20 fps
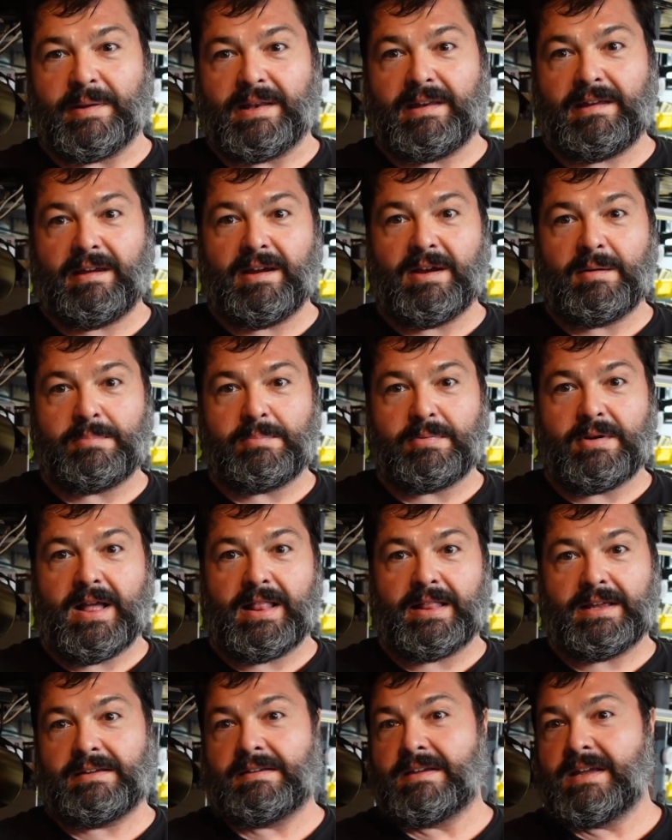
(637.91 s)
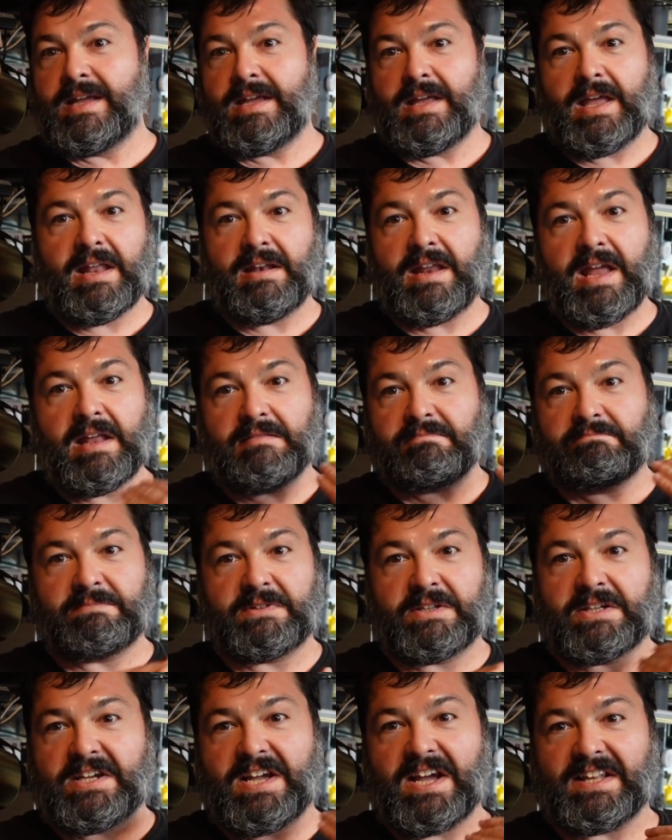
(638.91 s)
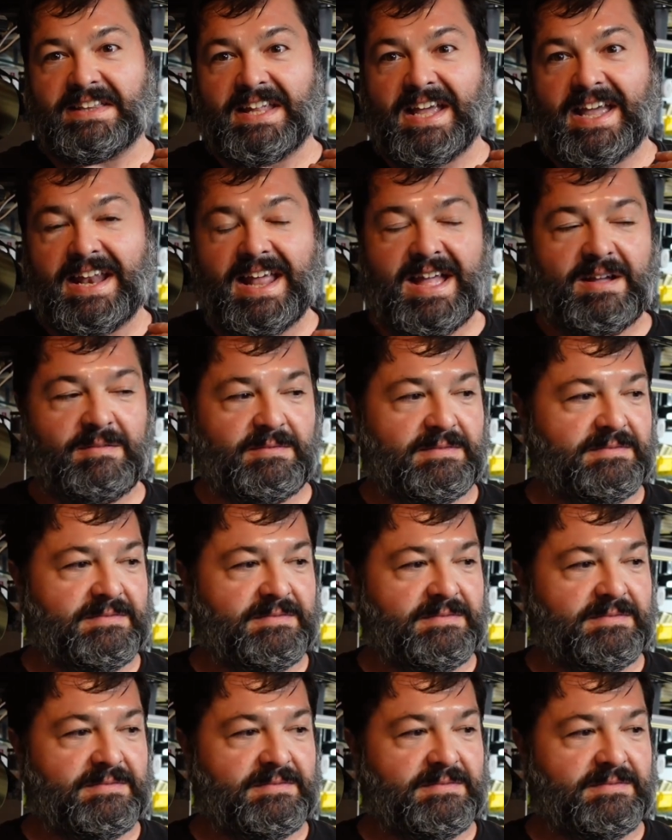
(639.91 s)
in here probably and cut that out.